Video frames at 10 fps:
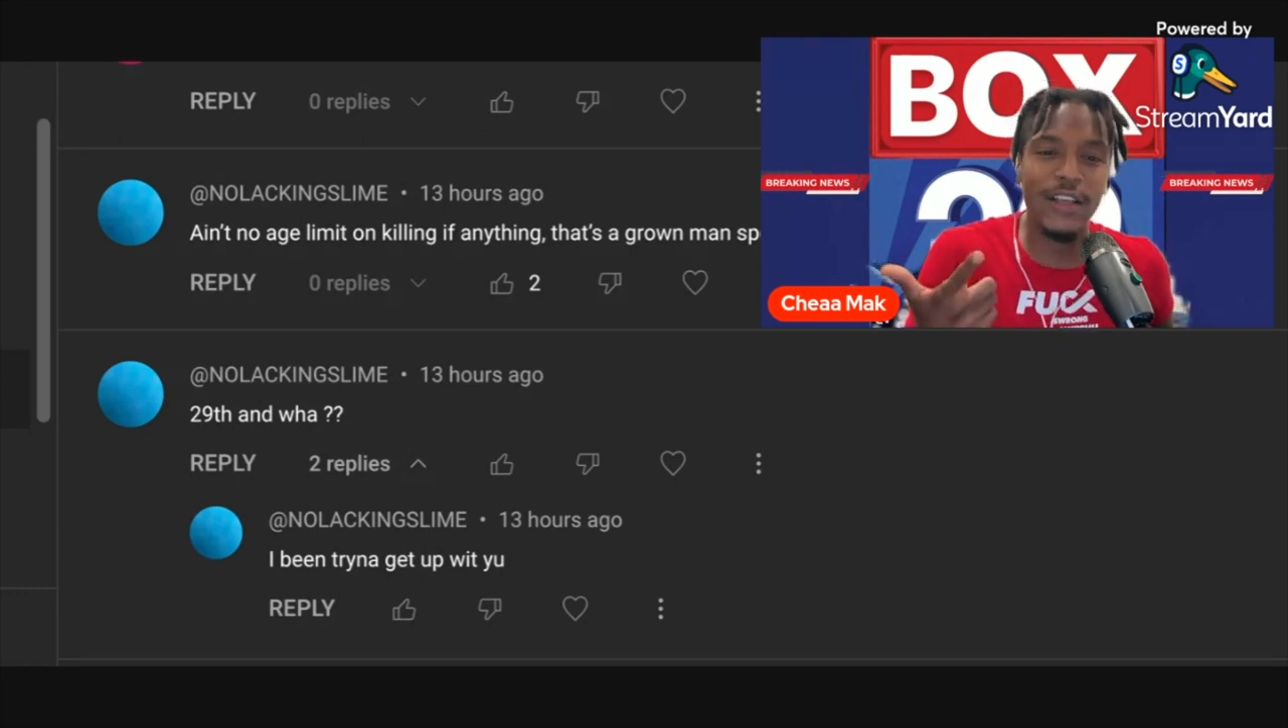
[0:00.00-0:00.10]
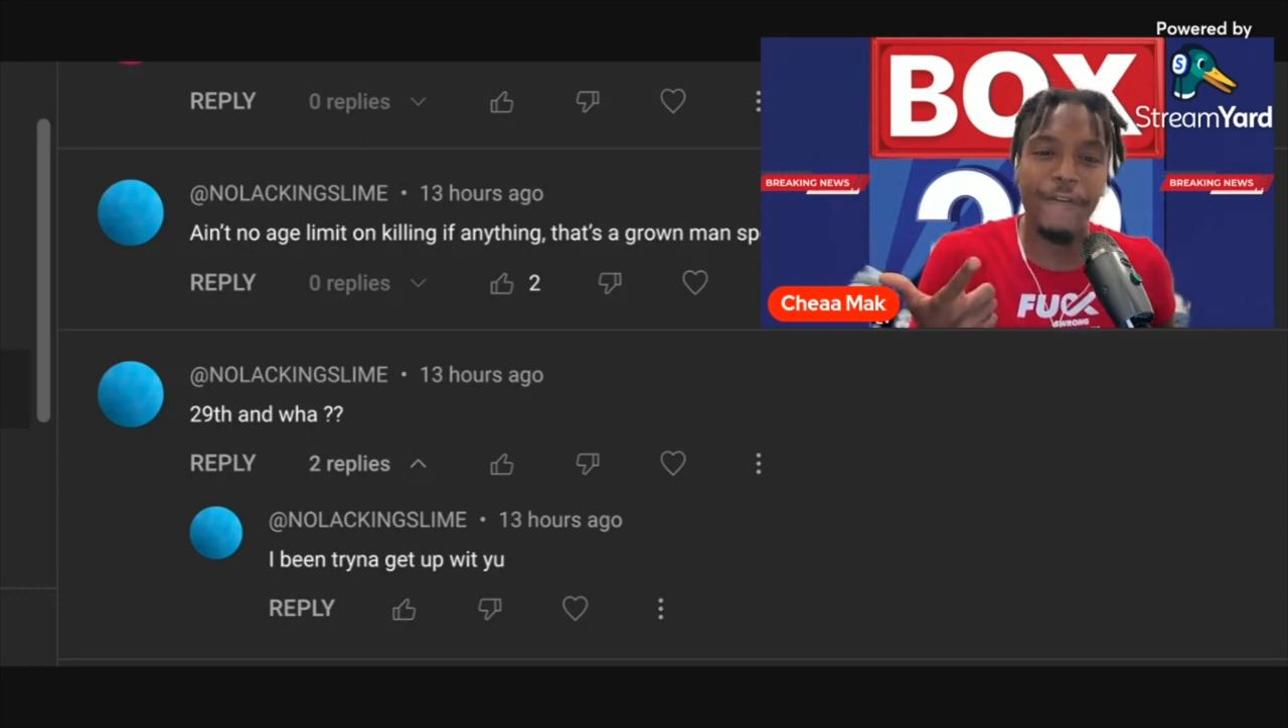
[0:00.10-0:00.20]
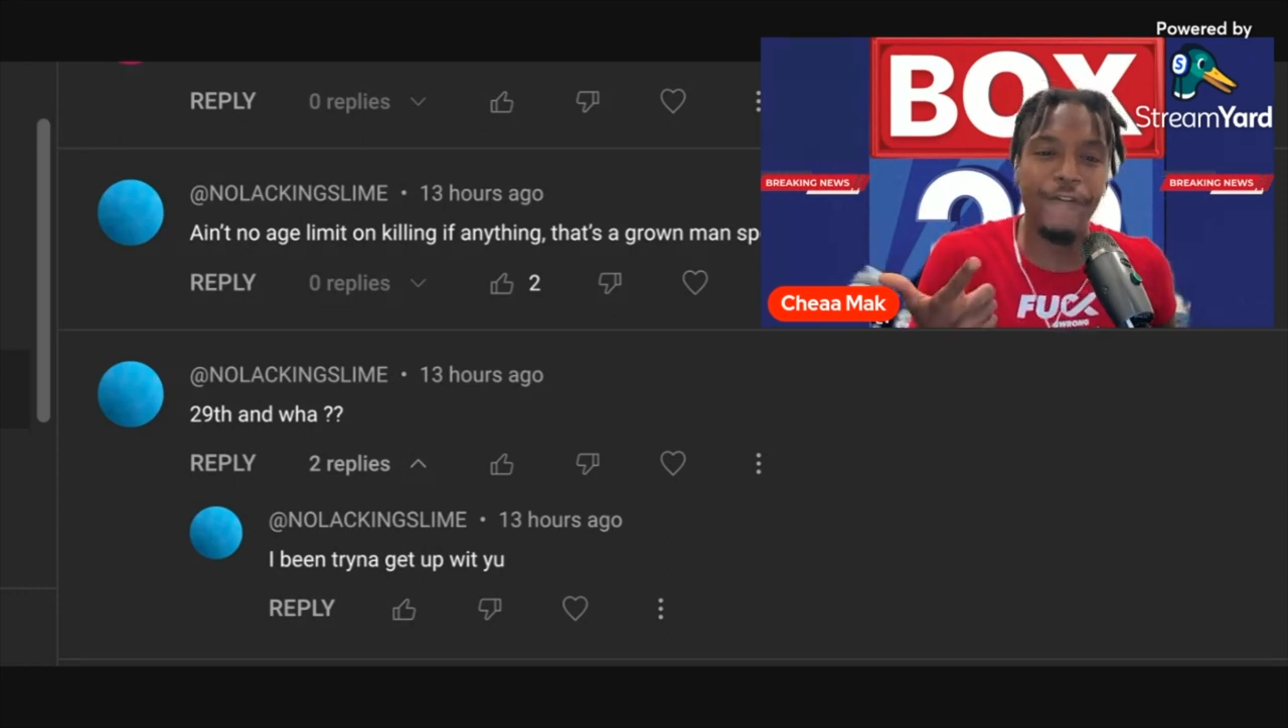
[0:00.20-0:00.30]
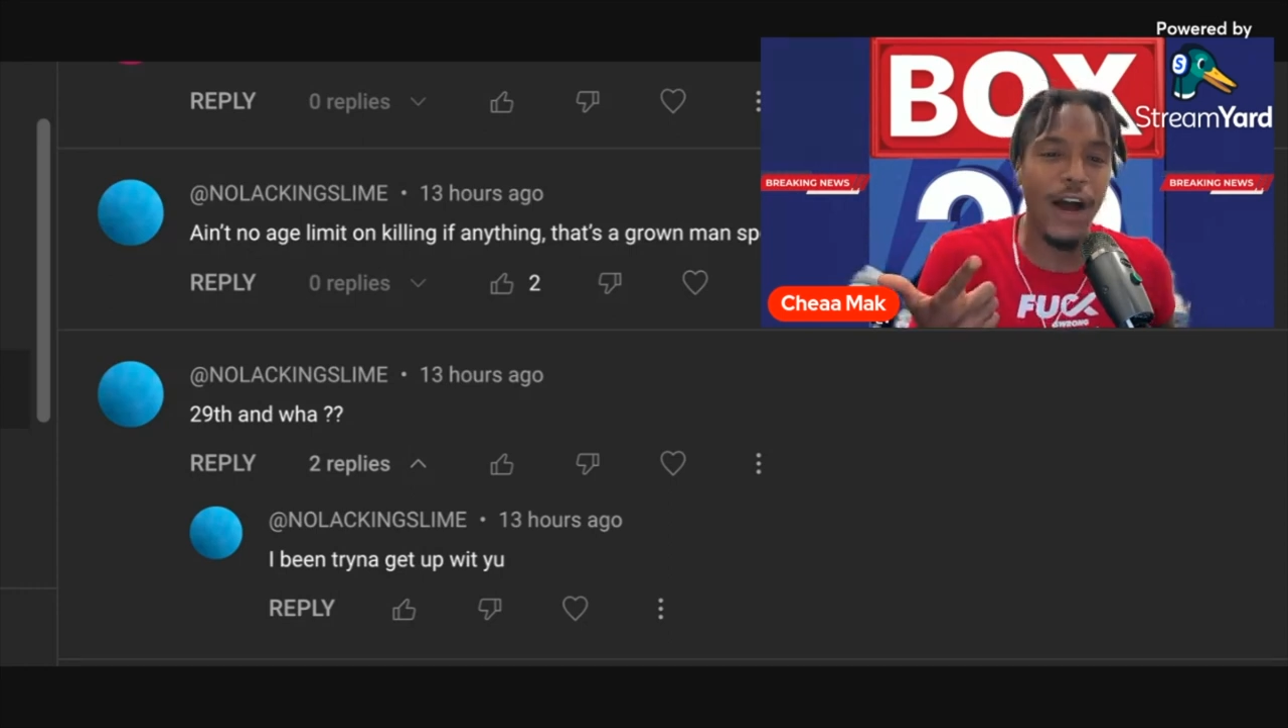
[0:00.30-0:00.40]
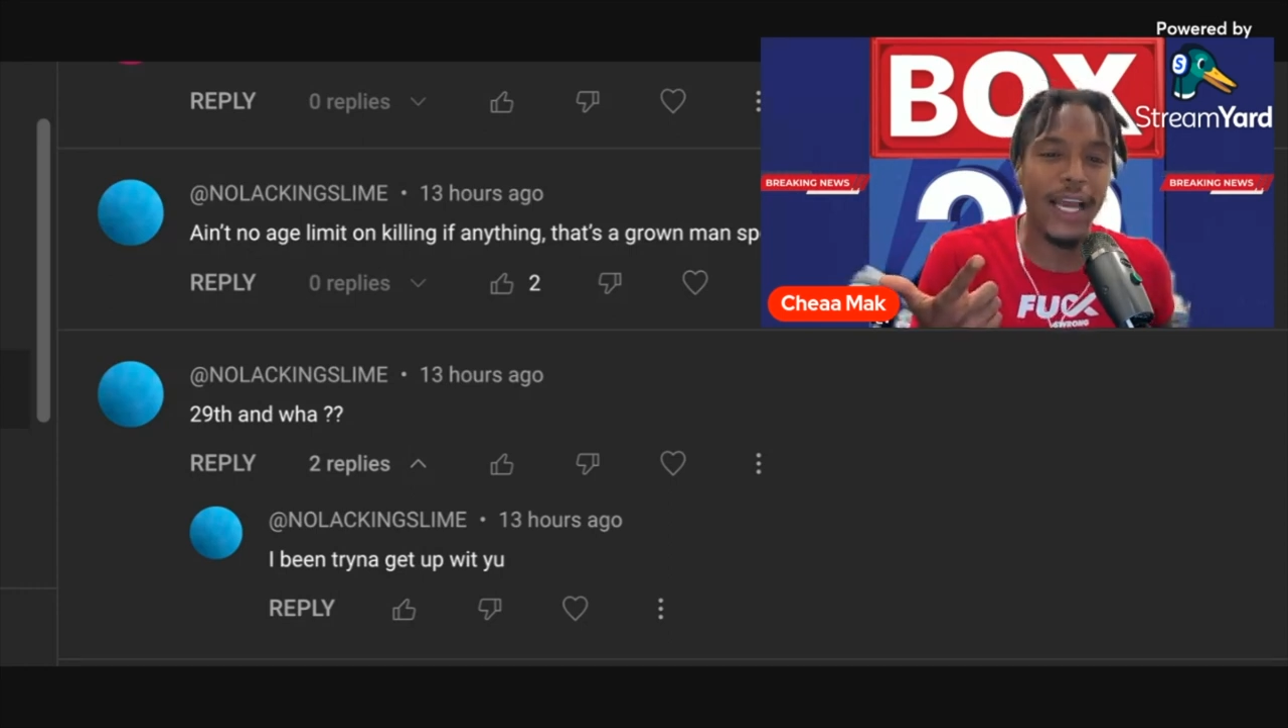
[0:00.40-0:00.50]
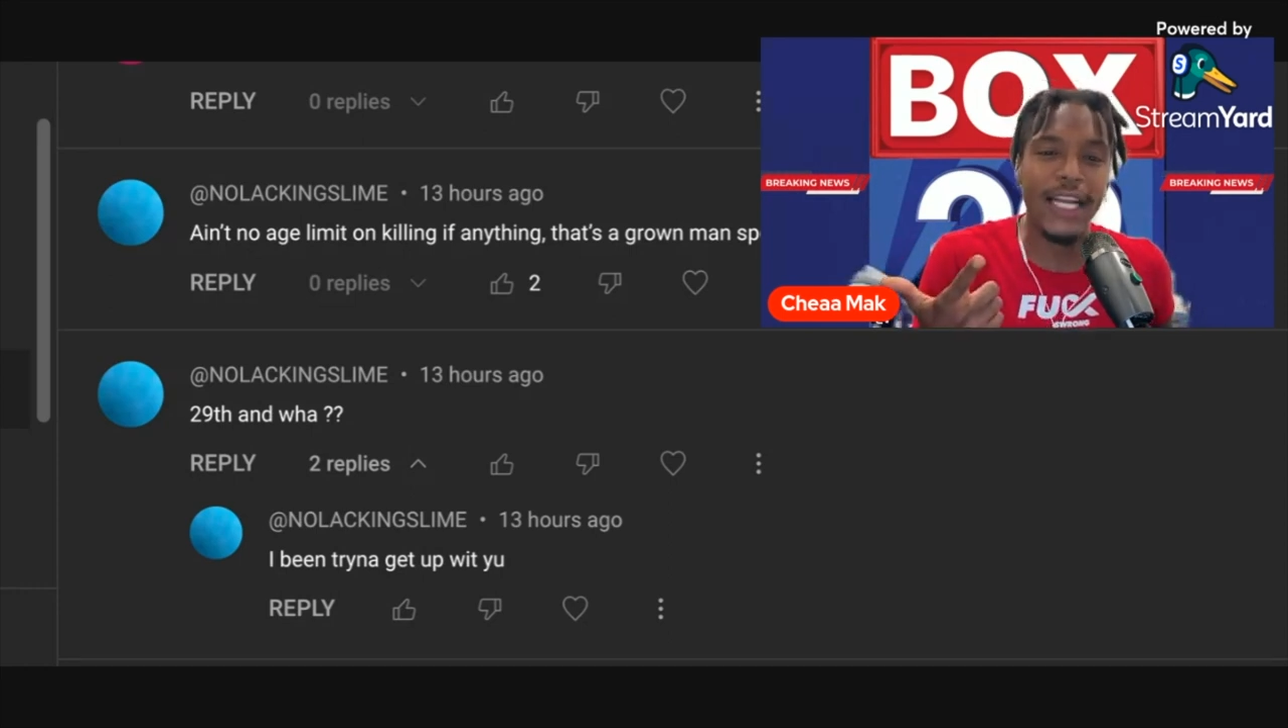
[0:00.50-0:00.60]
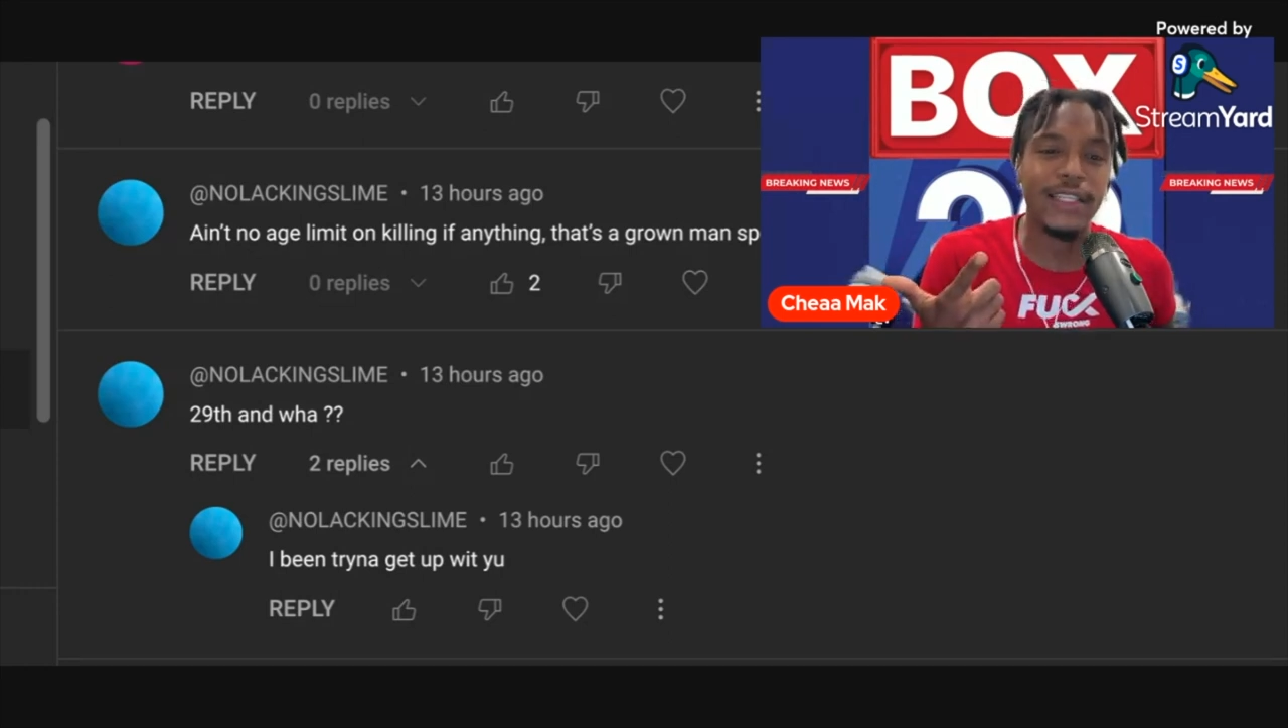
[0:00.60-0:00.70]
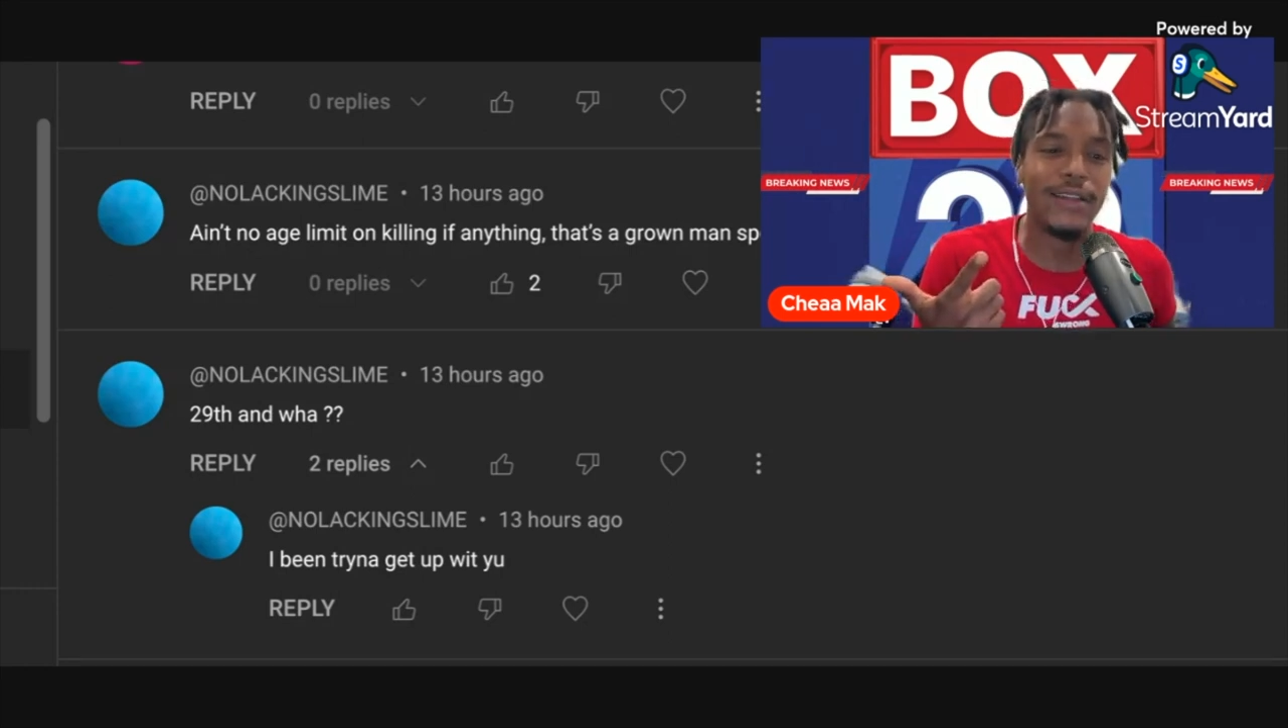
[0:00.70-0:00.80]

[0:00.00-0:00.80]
fucking